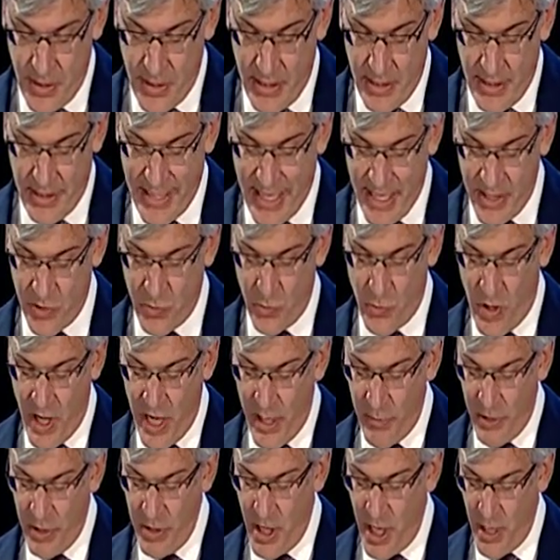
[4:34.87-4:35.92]
And that is why
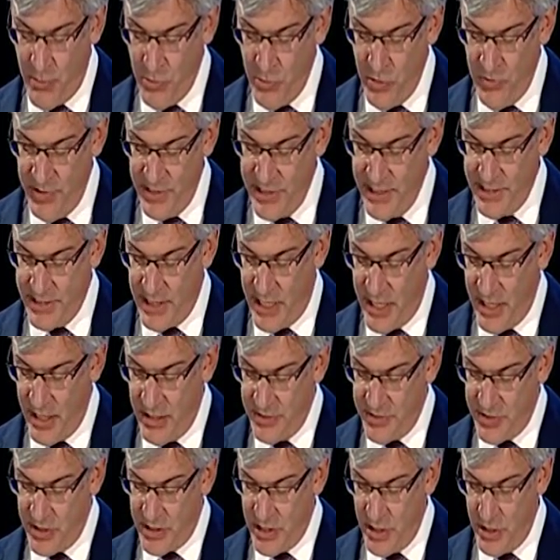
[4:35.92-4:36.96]
we're not moving the dial
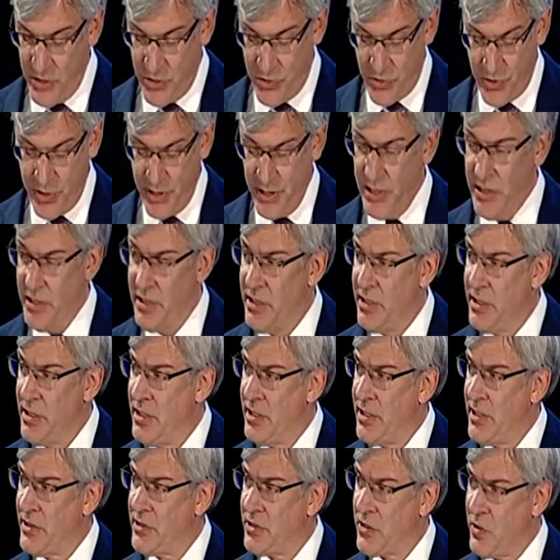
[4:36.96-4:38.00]
as a country
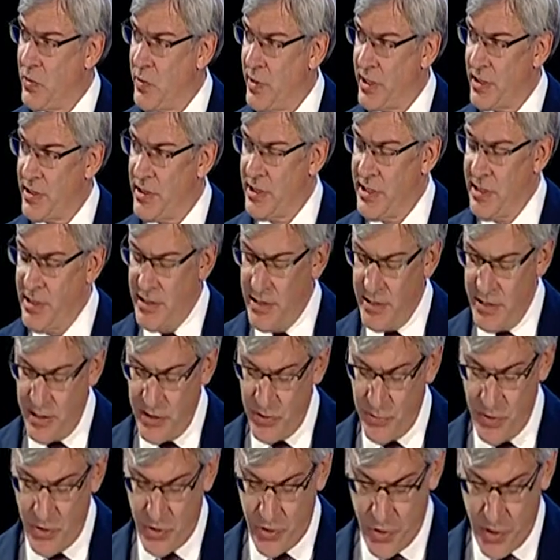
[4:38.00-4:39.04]
as quickly
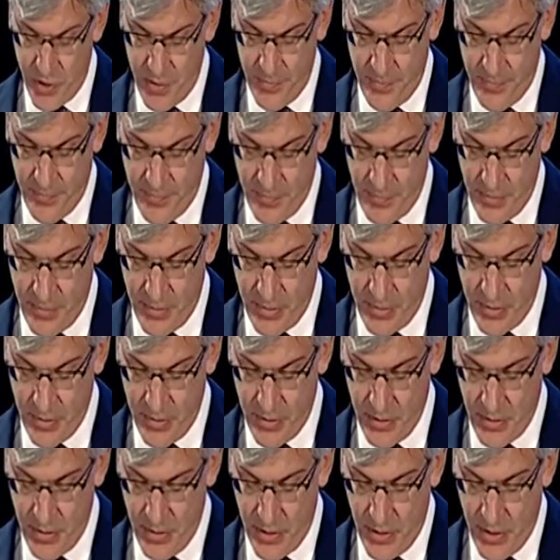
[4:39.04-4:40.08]
as we should.
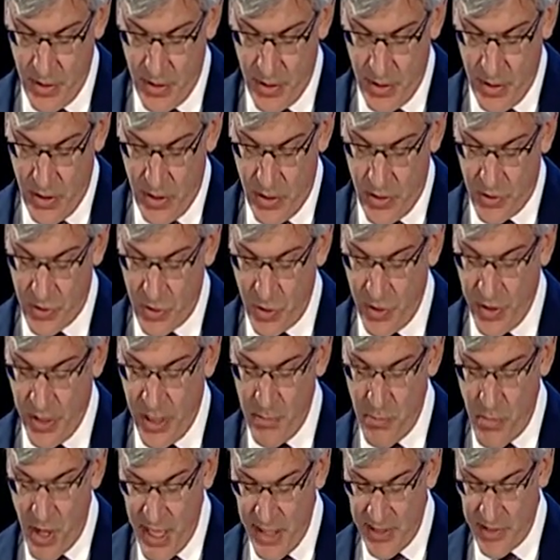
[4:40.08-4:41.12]
Certainly
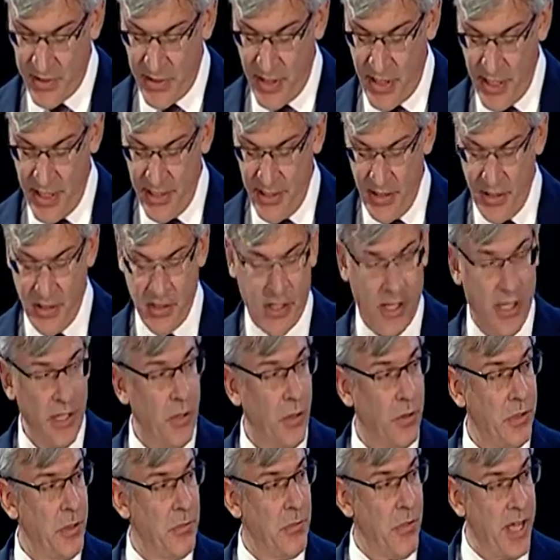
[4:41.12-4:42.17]
on my side, I
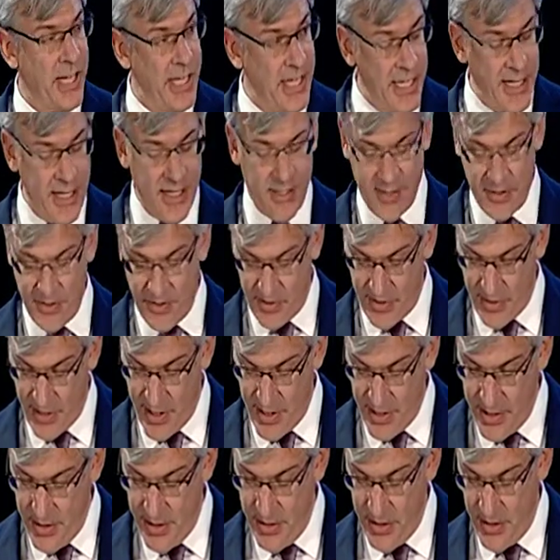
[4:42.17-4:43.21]
hold up my hand and
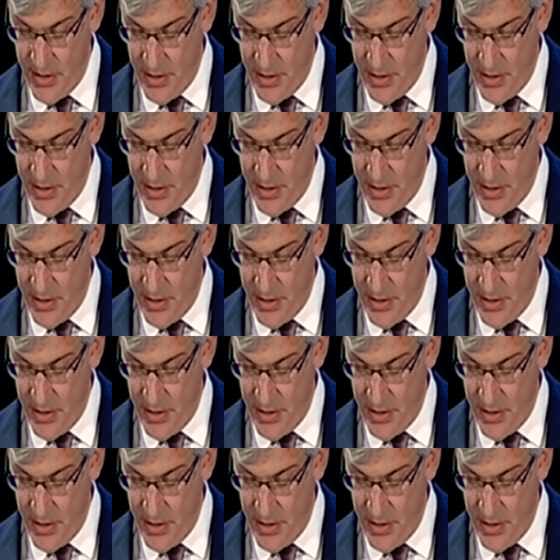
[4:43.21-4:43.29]
say,